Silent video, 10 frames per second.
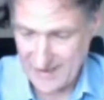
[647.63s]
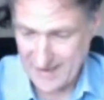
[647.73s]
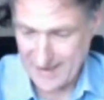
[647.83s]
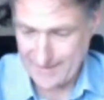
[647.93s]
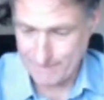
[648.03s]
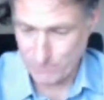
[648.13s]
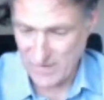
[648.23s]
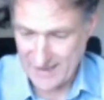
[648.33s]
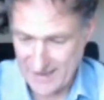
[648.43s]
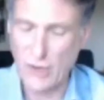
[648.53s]

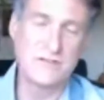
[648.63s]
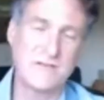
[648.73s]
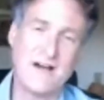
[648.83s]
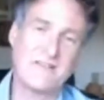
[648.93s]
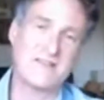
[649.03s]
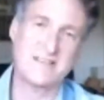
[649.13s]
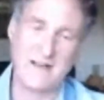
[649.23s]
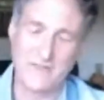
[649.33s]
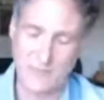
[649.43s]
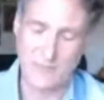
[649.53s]
and loads of other
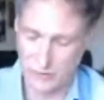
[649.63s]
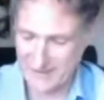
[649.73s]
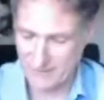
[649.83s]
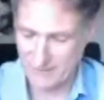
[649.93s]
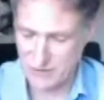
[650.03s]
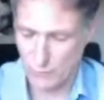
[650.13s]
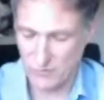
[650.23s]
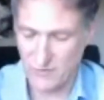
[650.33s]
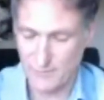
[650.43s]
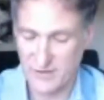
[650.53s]
stuff. I'm not going to go into
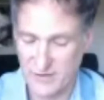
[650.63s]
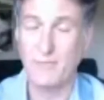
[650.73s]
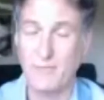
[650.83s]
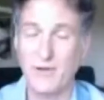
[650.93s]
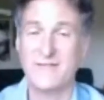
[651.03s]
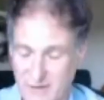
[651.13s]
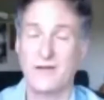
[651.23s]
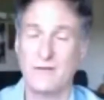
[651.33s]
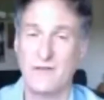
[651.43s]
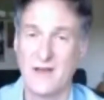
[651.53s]
all of them, but there are
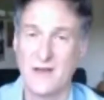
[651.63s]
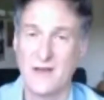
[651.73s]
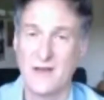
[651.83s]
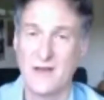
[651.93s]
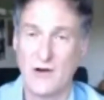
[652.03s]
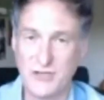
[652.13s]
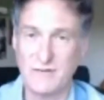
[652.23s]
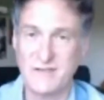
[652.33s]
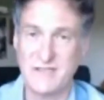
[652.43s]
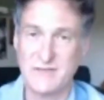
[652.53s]
plenty of
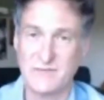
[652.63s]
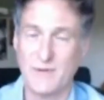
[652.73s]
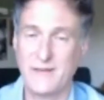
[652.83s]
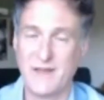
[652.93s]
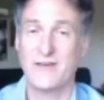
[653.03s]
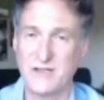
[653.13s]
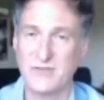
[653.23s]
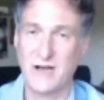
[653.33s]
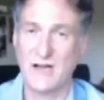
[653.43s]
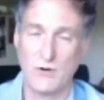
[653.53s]
opportunities for people
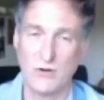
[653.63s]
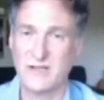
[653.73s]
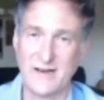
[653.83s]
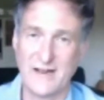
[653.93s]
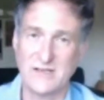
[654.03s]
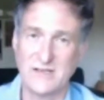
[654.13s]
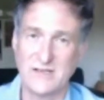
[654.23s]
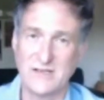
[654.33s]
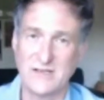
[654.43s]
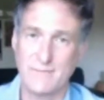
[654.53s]
to go on and
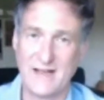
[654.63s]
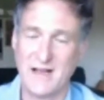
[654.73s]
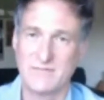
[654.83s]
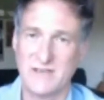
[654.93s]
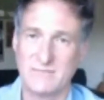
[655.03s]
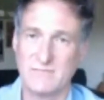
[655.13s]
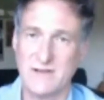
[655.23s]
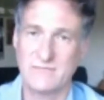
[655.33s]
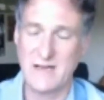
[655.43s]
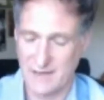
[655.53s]
actually pick up
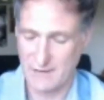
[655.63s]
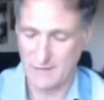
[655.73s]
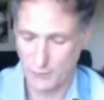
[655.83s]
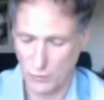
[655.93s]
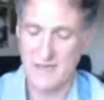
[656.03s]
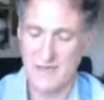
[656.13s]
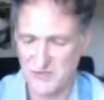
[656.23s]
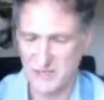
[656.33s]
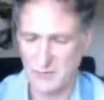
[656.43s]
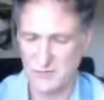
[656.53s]
these really
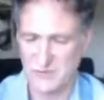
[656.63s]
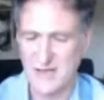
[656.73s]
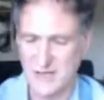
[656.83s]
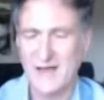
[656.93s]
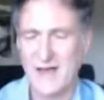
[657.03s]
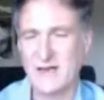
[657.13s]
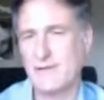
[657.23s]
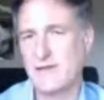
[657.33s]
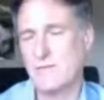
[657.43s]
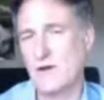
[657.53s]
important skills.
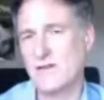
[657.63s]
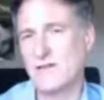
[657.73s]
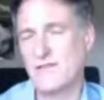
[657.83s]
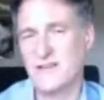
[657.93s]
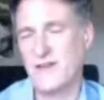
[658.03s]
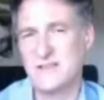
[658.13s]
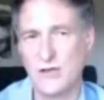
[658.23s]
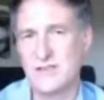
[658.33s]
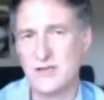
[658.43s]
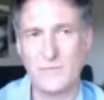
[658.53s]
And I mean, one of the
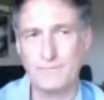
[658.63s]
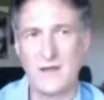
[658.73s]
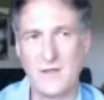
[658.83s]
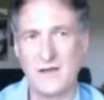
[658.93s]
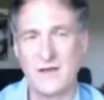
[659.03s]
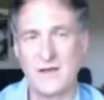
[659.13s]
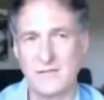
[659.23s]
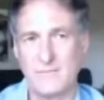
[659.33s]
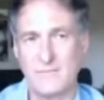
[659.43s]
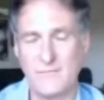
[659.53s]
things that
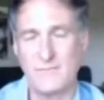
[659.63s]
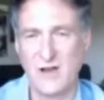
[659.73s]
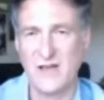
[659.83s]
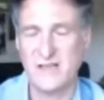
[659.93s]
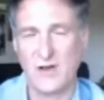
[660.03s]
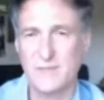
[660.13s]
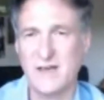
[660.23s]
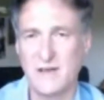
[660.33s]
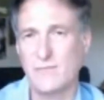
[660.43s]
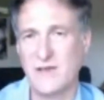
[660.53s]
that I
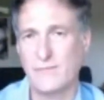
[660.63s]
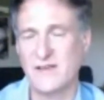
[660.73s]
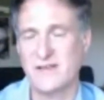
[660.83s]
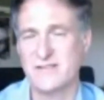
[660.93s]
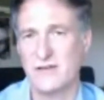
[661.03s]
explain to people